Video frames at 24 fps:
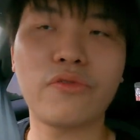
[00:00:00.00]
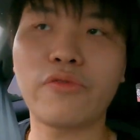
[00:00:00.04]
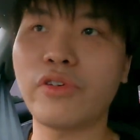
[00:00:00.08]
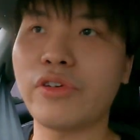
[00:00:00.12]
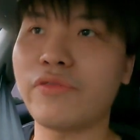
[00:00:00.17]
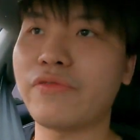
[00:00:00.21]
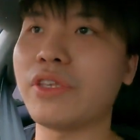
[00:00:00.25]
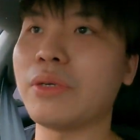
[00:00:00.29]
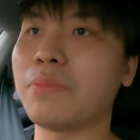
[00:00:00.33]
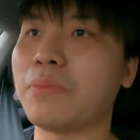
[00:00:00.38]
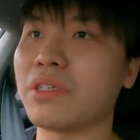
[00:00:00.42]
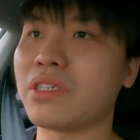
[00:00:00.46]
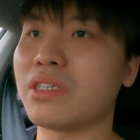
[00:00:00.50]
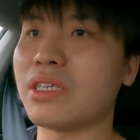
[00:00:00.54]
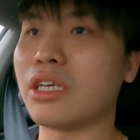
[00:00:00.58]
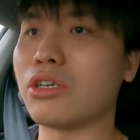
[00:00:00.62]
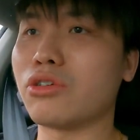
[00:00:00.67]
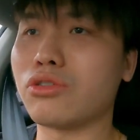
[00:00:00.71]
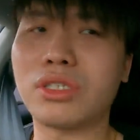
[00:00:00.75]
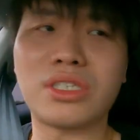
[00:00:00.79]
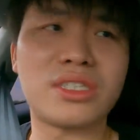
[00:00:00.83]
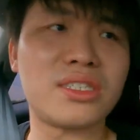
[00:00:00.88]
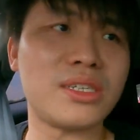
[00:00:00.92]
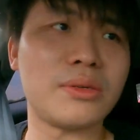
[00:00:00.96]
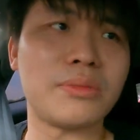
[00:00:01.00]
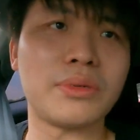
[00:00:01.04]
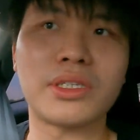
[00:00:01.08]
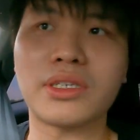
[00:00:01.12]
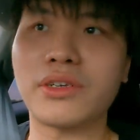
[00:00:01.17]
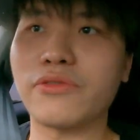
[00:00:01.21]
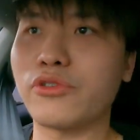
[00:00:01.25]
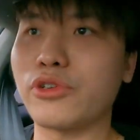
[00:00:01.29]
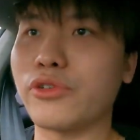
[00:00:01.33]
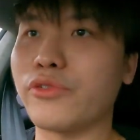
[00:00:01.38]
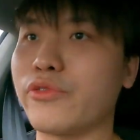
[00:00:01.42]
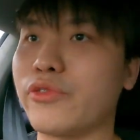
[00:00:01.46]
50% or
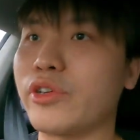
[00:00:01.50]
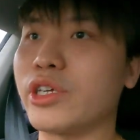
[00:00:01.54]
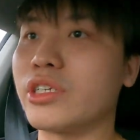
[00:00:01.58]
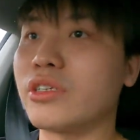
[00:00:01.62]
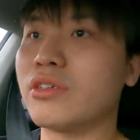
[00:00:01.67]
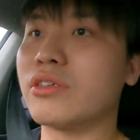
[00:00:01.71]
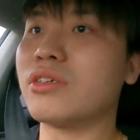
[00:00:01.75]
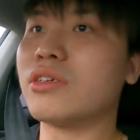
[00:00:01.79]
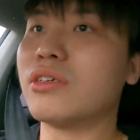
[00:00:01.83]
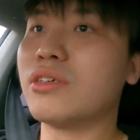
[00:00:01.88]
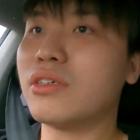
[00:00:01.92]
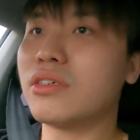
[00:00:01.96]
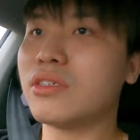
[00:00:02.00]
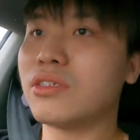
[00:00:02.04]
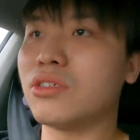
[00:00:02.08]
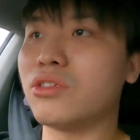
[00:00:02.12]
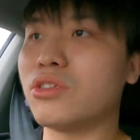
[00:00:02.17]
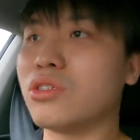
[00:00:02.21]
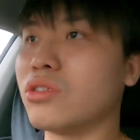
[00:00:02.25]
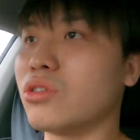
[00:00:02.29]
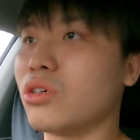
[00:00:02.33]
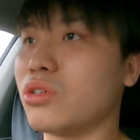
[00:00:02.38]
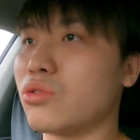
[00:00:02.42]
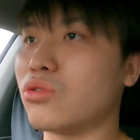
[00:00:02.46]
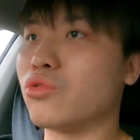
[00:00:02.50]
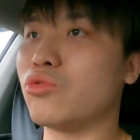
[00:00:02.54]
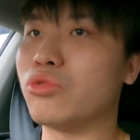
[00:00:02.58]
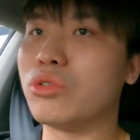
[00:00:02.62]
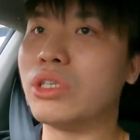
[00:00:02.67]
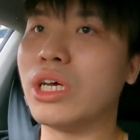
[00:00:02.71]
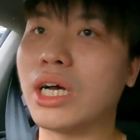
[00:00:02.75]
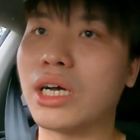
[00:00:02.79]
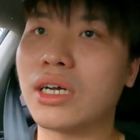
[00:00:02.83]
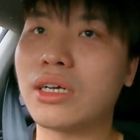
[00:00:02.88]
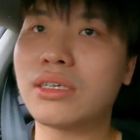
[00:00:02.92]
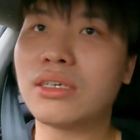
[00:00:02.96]
60% for the front, so it's not
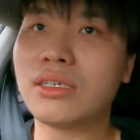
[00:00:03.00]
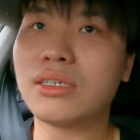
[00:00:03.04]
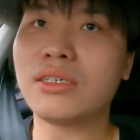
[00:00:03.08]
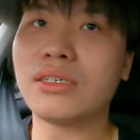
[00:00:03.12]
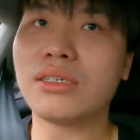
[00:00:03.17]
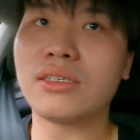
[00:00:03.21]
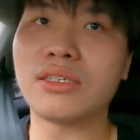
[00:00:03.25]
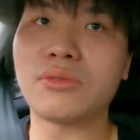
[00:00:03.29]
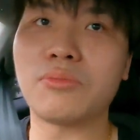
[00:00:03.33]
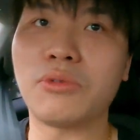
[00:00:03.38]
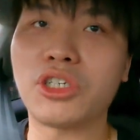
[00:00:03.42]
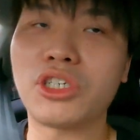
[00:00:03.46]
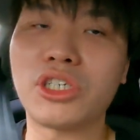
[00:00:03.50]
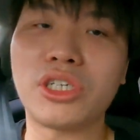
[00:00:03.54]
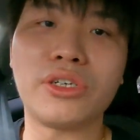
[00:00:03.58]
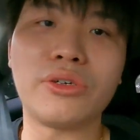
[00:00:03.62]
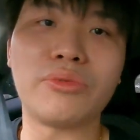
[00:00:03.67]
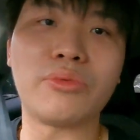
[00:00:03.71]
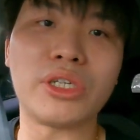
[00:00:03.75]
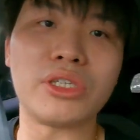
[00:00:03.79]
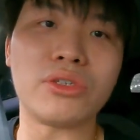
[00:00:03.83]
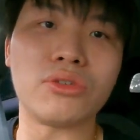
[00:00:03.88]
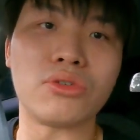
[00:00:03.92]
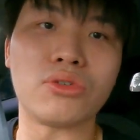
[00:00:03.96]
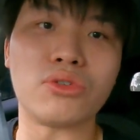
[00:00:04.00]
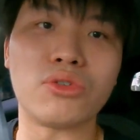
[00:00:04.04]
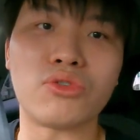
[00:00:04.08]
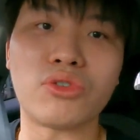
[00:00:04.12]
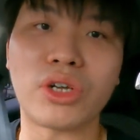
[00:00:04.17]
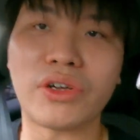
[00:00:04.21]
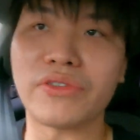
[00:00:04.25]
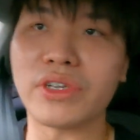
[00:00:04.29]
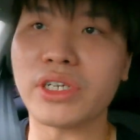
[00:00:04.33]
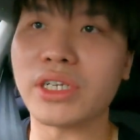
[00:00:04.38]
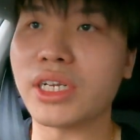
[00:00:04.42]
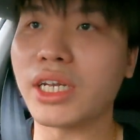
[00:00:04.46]
too dark, especially when you
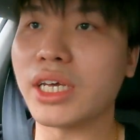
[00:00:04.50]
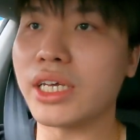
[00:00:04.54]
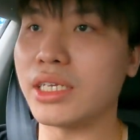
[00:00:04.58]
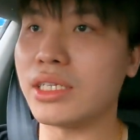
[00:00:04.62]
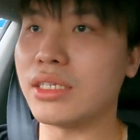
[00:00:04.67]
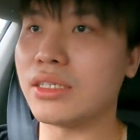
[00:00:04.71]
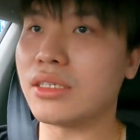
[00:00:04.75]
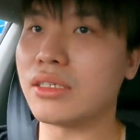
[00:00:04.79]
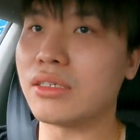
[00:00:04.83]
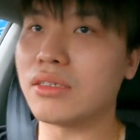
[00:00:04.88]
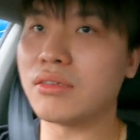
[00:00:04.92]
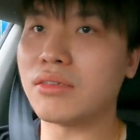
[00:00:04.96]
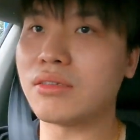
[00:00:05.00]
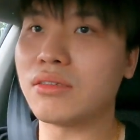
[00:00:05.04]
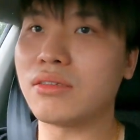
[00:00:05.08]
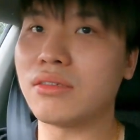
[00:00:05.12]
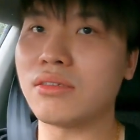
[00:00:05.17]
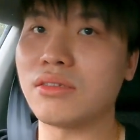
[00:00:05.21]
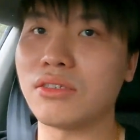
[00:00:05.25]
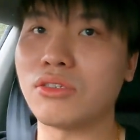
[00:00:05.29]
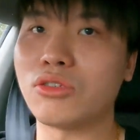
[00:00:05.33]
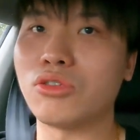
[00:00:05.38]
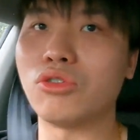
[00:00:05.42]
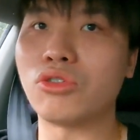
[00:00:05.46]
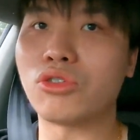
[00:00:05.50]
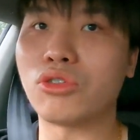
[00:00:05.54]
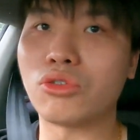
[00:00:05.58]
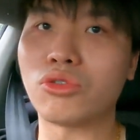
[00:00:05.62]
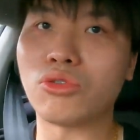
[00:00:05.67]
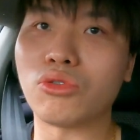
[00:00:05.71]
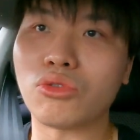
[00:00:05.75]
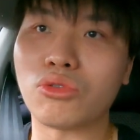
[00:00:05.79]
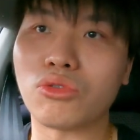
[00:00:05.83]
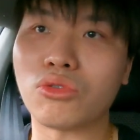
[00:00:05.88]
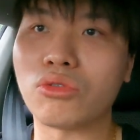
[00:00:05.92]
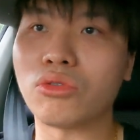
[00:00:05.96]
drive at night. It's good
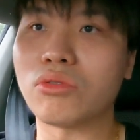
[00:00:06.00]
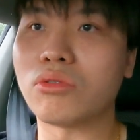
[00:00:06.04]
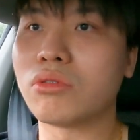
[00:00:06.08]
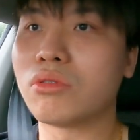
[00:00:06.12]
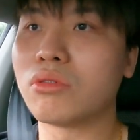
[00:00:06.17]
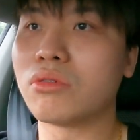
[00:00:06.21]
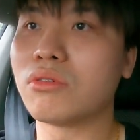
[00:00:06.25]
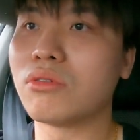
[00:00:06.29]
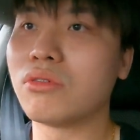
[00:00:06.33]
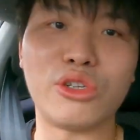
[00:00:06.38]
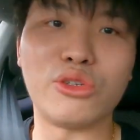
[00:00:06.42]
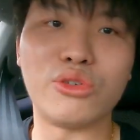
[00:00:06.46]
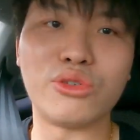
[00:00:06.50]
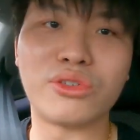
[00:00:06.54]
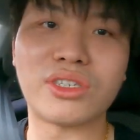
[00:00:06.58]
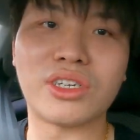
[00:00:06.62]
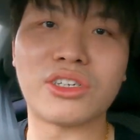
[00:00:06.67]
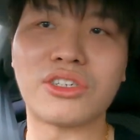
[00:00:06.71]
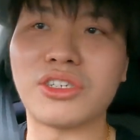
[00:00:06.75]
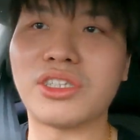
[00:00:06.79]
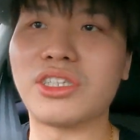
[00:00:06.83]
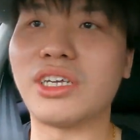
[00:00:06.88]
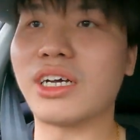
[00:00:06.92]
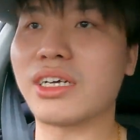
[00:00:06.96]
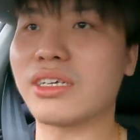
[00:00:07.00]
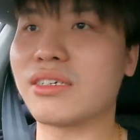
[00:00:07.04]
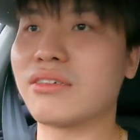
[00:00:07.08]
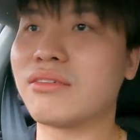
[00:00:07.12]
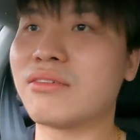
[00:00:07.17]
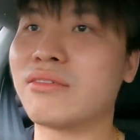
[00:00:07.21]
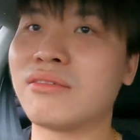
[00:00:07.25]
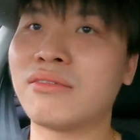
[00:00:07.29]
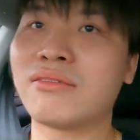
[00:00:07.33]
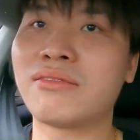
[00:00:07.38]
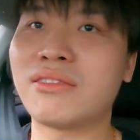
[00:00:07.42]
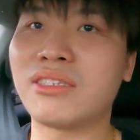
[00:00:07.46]
to not use such a dark
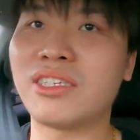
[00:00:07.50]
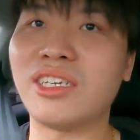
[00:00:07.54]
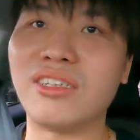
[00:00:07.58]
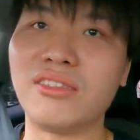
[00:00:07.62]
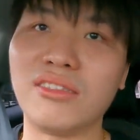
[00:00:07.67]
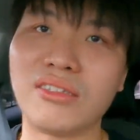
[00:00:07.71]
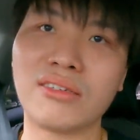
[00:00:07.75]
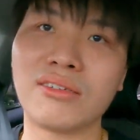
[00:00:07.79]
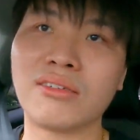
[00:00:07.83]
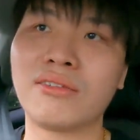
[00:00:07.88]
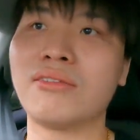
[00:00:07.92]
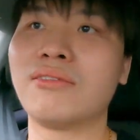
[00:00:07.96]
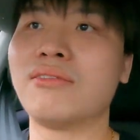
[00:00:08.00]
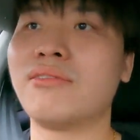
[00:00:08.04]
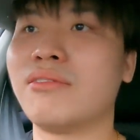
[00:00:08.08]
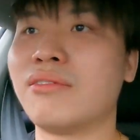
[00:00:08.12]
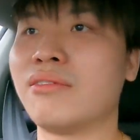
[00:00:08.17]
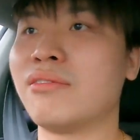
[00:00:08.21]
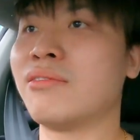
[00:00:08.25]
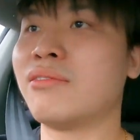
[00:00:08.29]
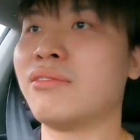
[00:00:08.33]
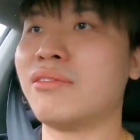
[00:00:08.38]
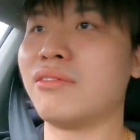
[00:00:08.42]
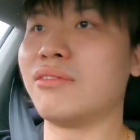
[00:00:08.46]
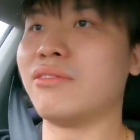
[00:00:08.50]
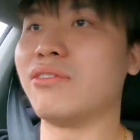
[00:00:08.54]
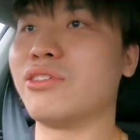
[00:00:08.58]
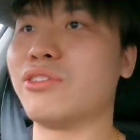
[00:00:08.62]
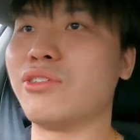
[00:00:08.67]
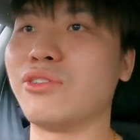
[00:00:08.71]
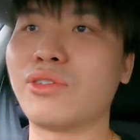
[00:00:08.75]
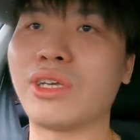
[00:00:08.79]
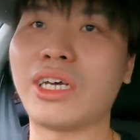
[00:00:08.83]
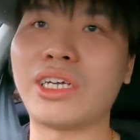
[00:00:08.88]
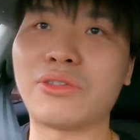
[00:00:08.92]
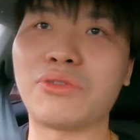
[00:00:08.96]
tint
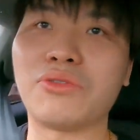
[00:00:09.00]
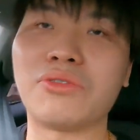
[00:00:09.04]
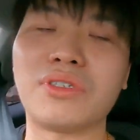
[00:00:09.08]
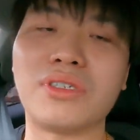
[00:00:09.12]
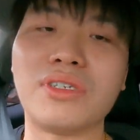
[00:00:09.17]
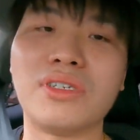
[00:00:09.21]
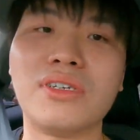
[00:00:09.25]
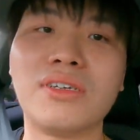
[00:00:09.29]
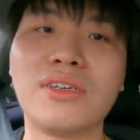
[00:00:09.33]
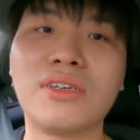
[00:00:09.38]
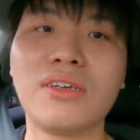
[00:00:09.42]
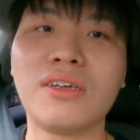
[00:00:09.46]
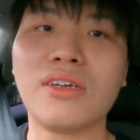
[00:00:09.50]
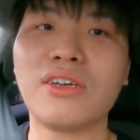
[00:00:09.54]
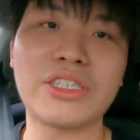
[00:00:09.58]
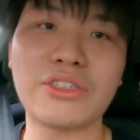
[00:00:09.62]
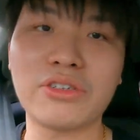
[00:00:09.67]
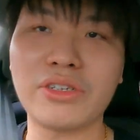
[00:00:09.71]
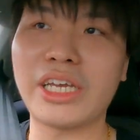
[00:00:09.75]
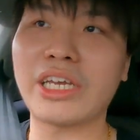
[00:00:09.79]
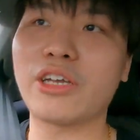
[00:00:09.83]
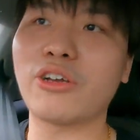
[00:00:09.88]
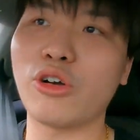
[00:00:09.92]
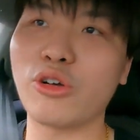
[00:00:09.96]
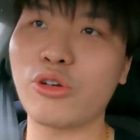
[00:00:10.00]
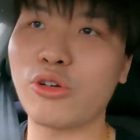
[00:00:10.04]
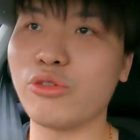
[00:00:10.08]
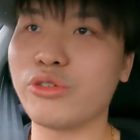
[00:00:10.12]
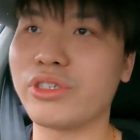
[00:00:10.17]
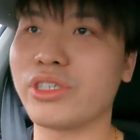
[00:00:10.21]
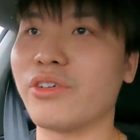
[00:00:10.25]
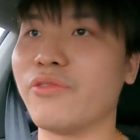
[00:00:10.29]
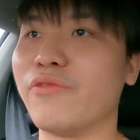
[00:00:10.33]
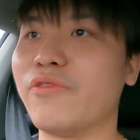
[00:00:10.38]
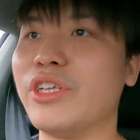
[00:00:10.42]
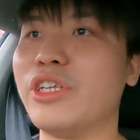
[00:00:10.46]
because it's hard to see. Alright, so that
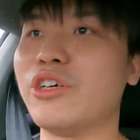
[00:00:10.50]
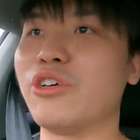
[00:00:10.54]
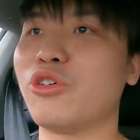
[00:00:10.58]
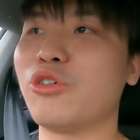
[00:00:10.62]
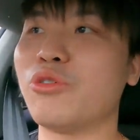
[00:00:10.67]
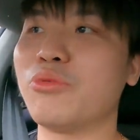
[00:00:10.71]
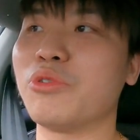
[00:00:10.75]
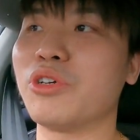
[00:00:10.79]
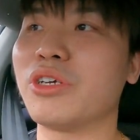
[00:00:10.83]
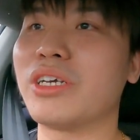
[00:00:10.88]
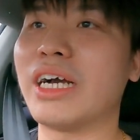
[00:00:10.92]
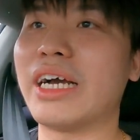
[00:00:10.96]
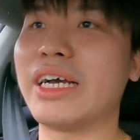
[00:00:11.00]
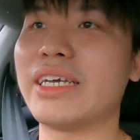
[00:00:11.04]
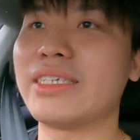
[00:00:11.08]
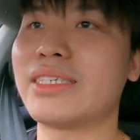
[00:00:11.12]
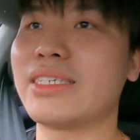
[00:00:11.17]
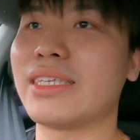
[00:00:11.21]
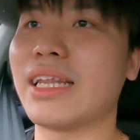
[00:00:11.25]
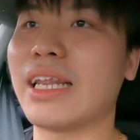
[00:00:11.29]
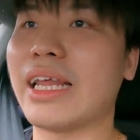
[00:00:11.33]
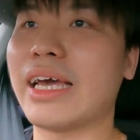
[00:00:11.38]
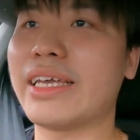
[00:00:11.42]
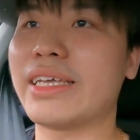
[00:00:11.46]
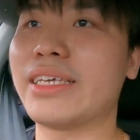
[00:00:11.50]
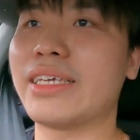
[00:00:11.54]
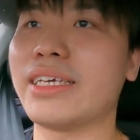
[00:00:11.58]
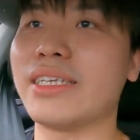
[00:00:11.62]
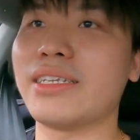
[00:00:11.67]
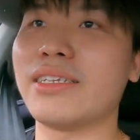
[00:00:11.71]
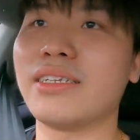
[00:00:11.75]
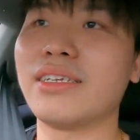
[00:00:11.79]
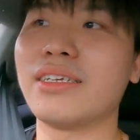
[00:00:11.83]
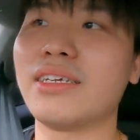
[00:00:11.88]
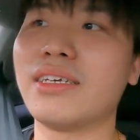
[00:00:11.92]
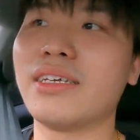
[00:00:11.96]
concludes the video. Hope you guys like
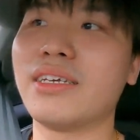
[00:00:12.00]
it.